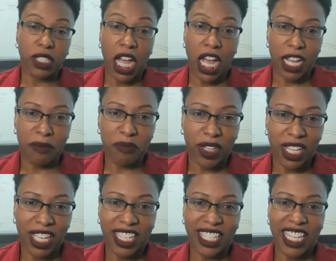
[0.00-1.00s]
time
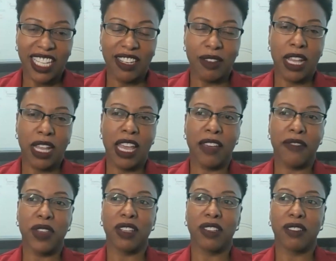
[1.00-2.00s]
and
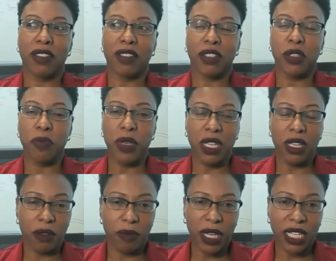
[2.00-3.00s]
having to be in
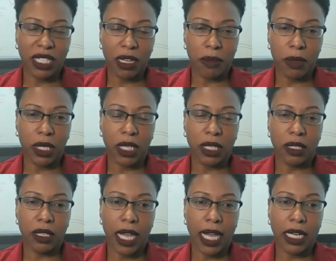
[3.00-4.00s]
the pandemic
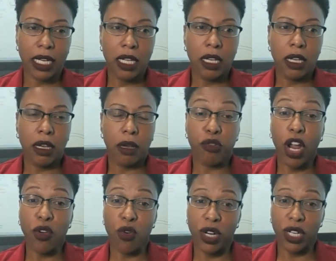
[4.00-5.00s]
is that
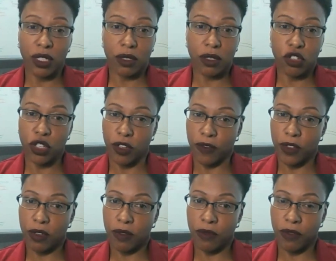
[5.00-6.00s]
priorities
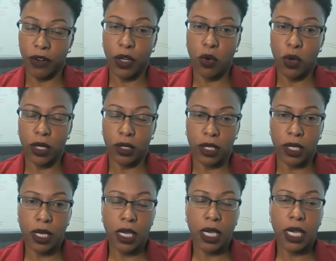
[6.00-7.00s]
shift very
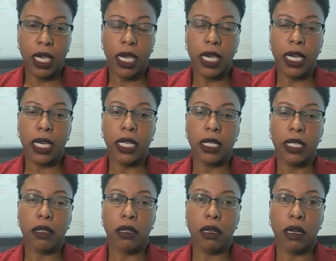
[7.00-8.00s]
quickly.
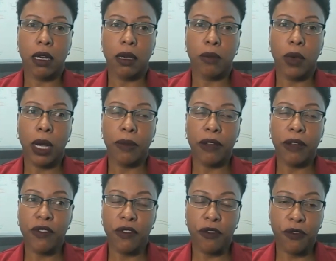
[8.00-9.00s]
And I've
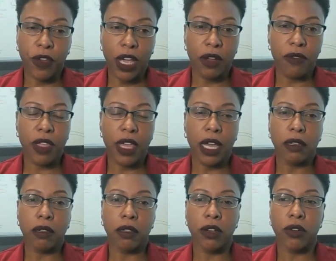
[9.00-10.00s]
even found
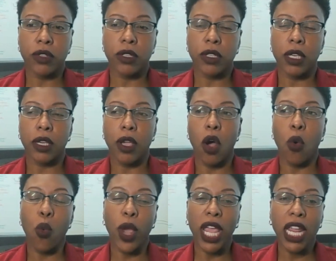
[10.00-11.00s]
that there's a
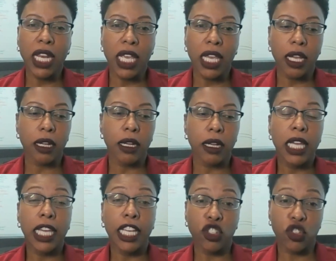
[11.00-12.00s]
waning
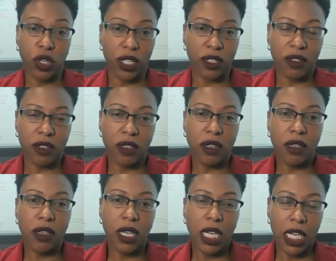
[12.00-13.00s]
interest
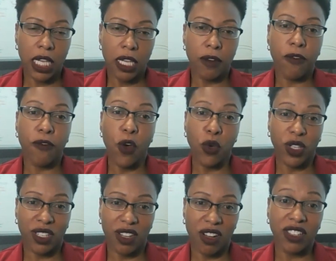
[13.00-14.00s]
in
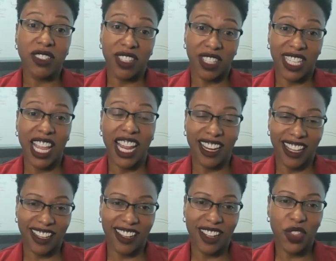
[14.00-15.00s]
focusing on
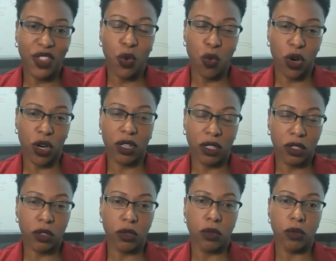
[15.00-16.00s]
sustaining the work
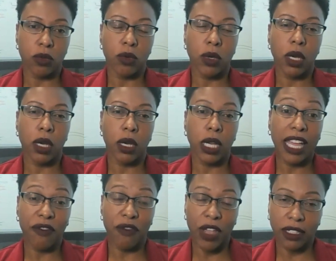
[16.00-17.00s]
to
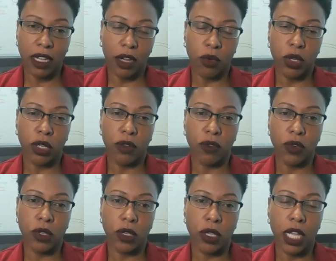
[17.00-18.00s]
advance equity,
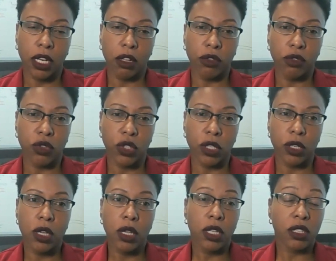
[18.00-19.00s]
diversity, and inclusion
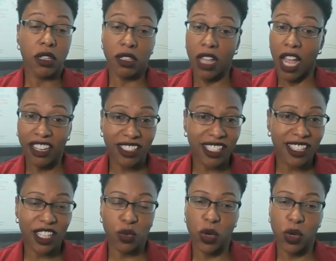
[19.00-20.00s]
societally,
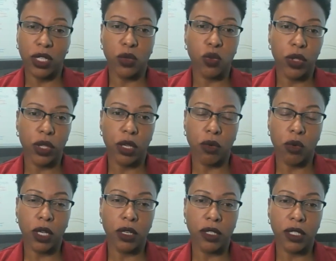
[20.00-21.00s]
as well as within
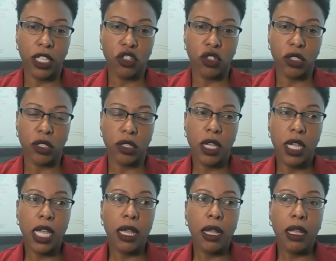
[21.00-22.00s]
organizations.
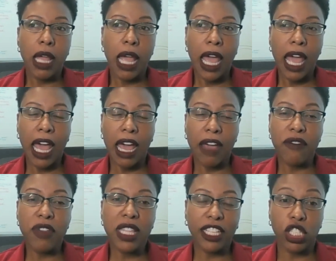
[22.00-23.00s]
Having that
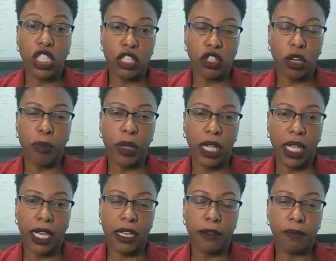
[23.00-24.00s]
strategic
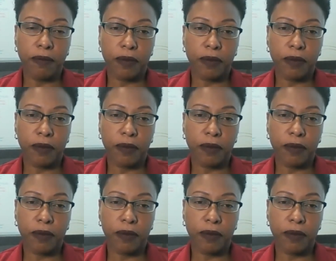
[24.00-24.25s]
plan,